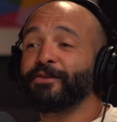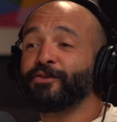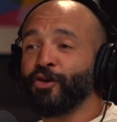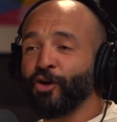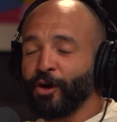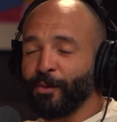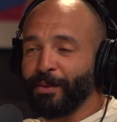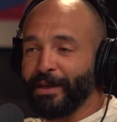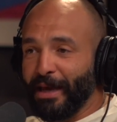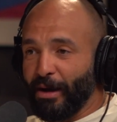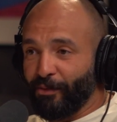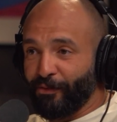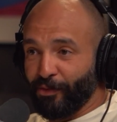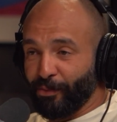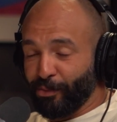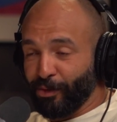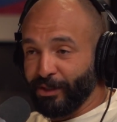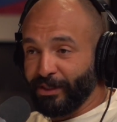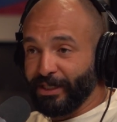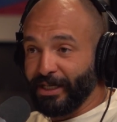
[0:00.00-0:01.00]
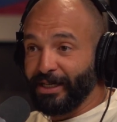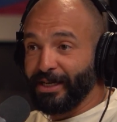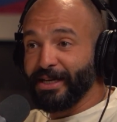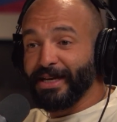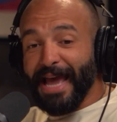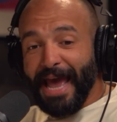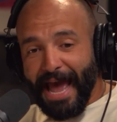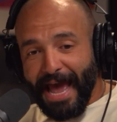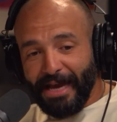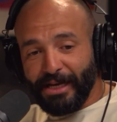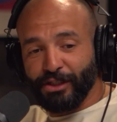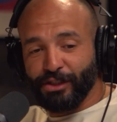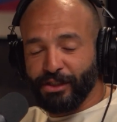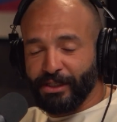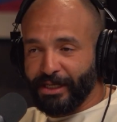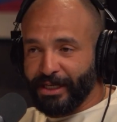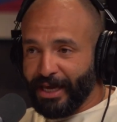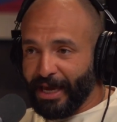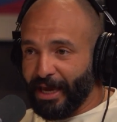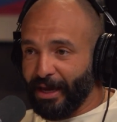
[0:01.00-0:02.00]
took me out for brisket
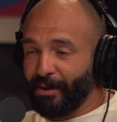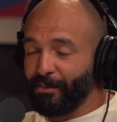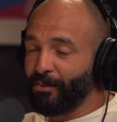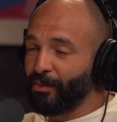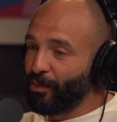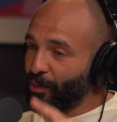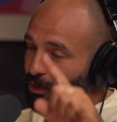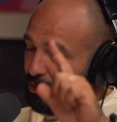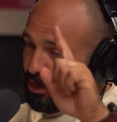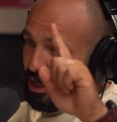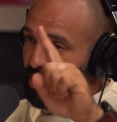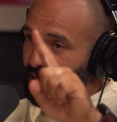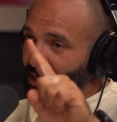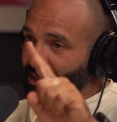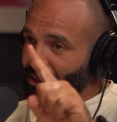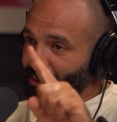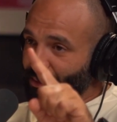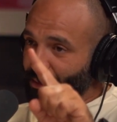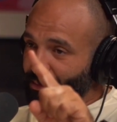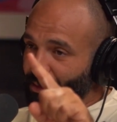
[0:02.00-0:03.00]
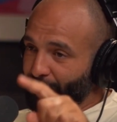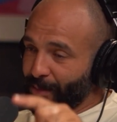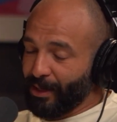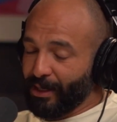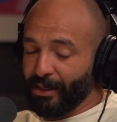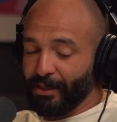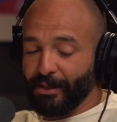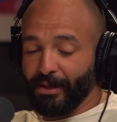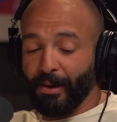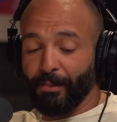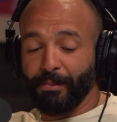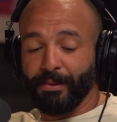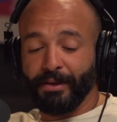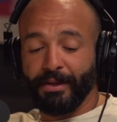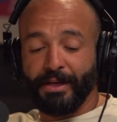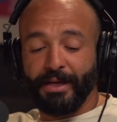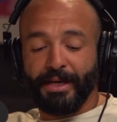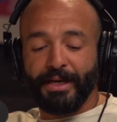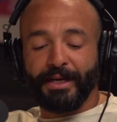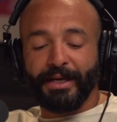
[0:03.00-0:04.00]
actually came, Wallah al-Azim, I'm not making it up,
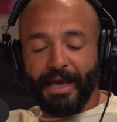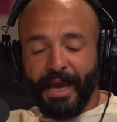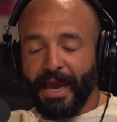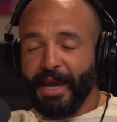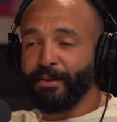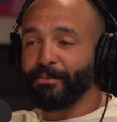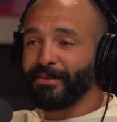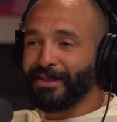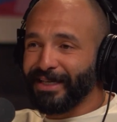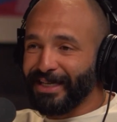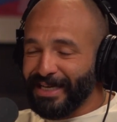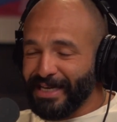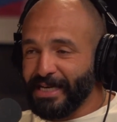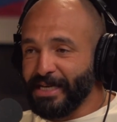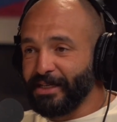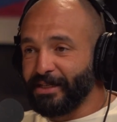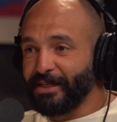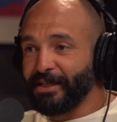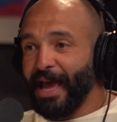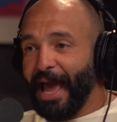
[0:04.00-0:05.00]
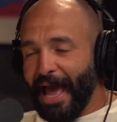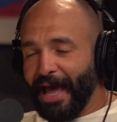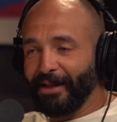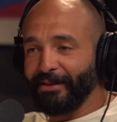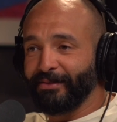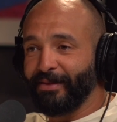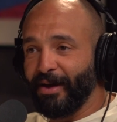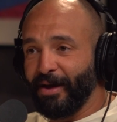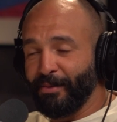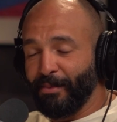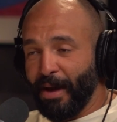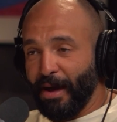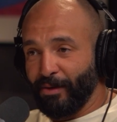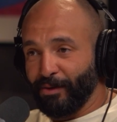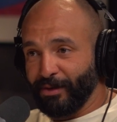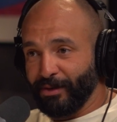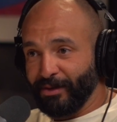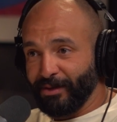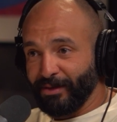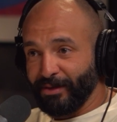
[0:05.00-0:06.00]
came to eat at
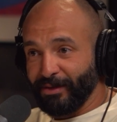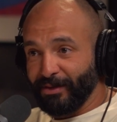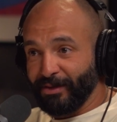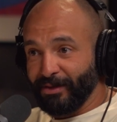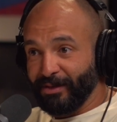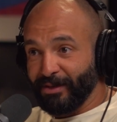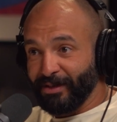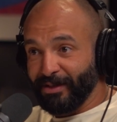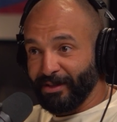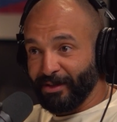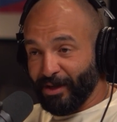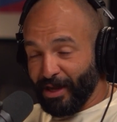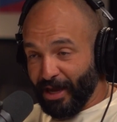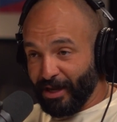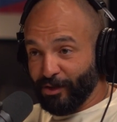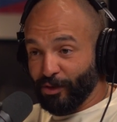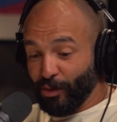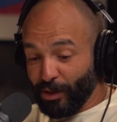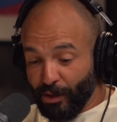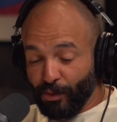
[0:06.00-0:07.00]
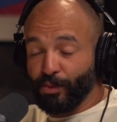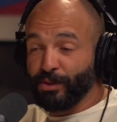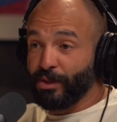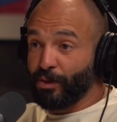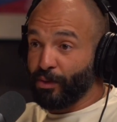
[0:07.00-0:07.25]
timeout. Okay, so he's